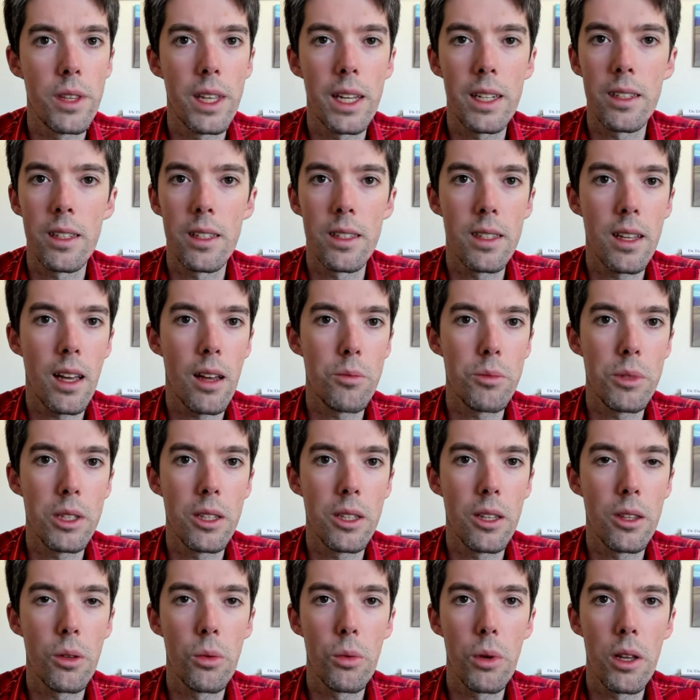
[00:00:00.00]
that does not mean
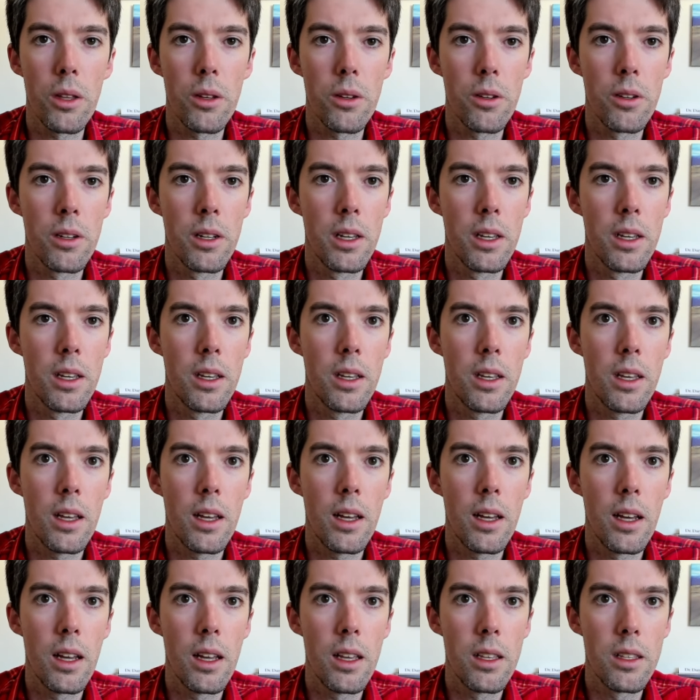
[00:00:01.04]
that the weather
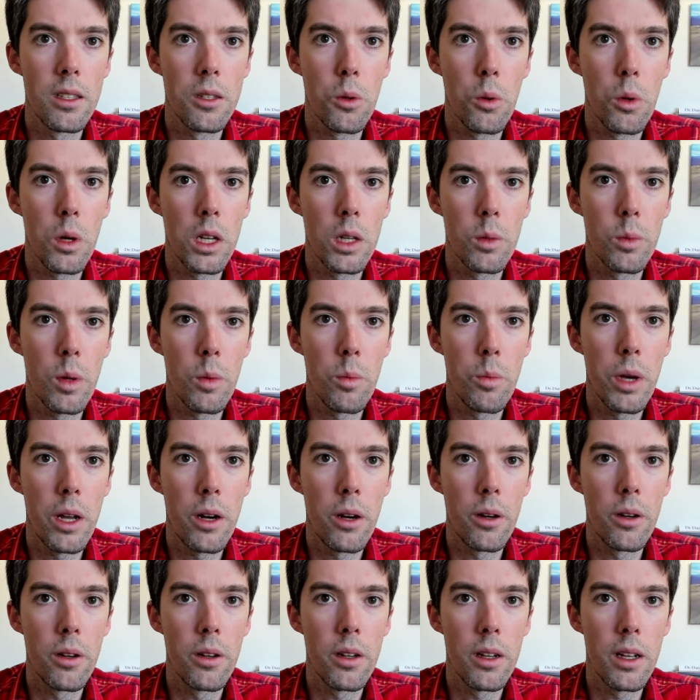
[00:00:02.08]
uh, is going to be
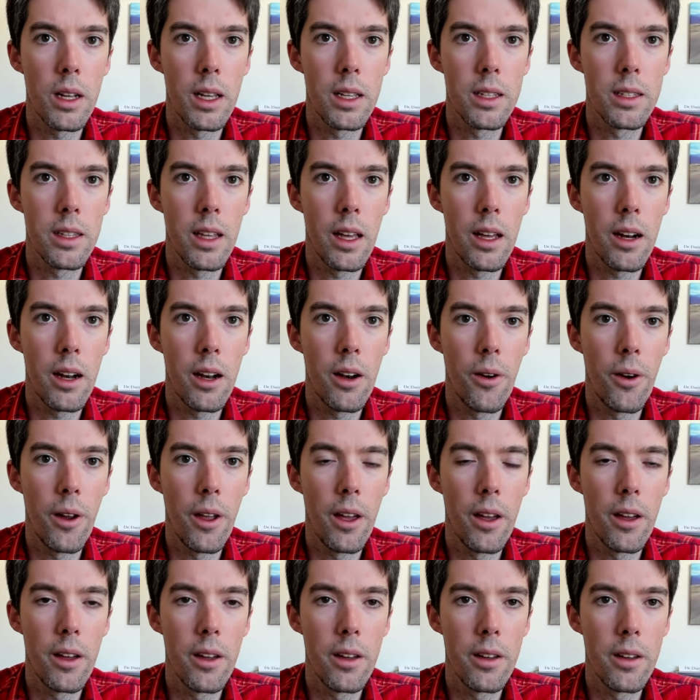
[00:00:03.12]
better as that
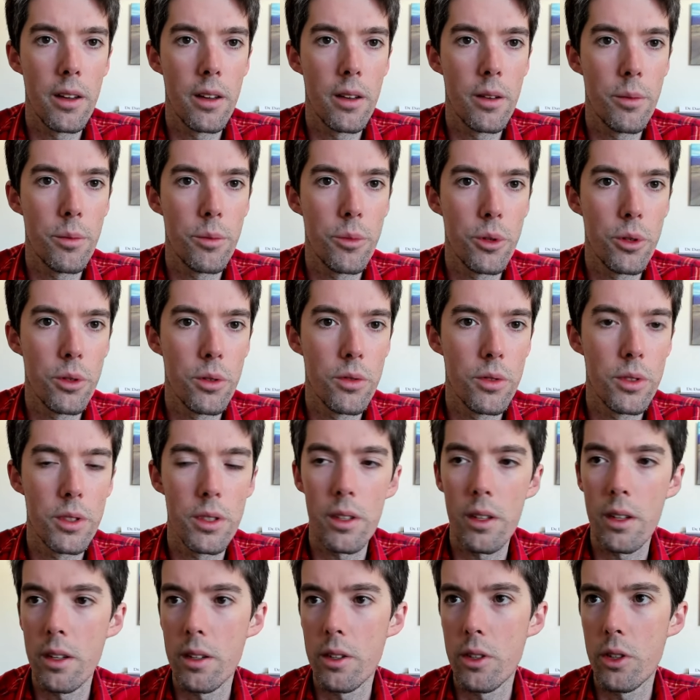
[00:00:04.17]
area uh, moves
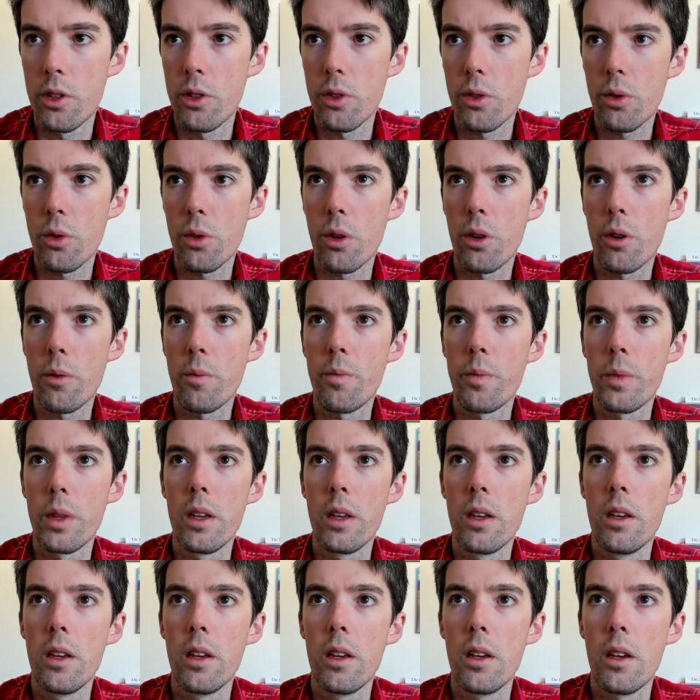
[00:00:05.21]
onshore.
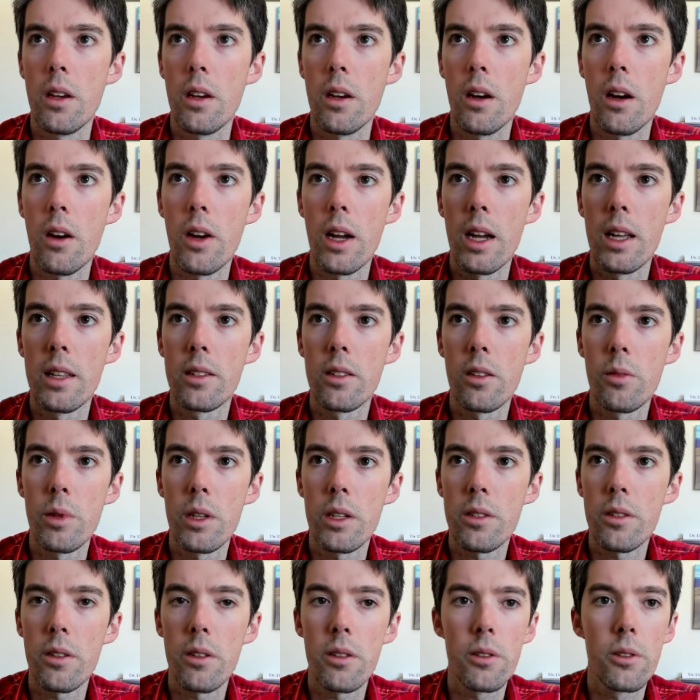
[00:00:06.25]
All right, so I'm going
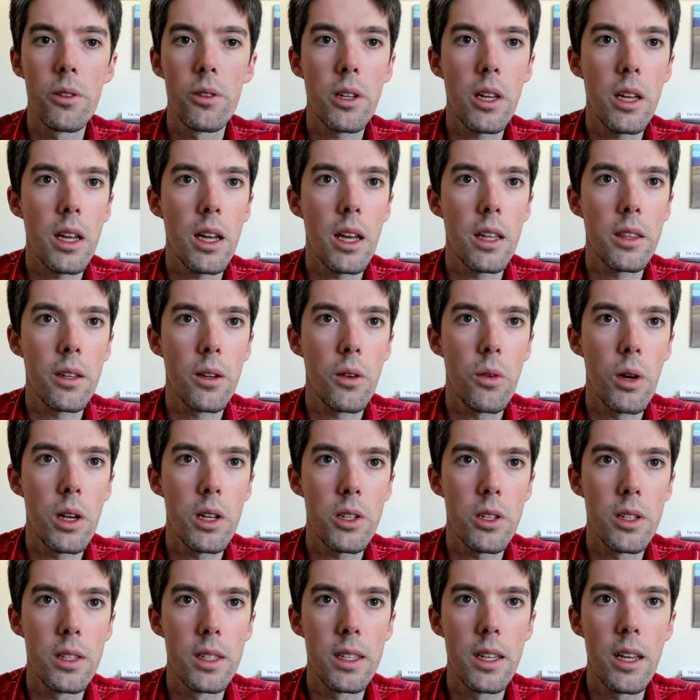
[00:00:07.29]
to start looking at the
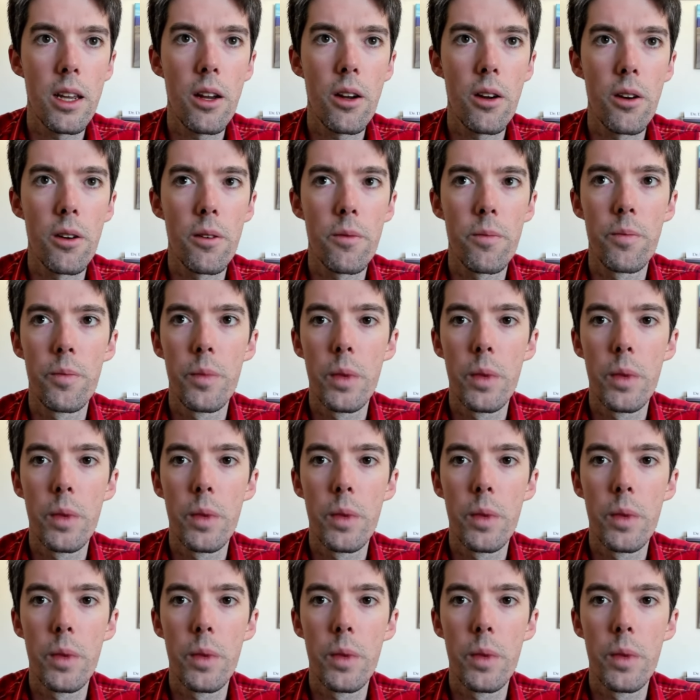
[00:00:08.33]
questions here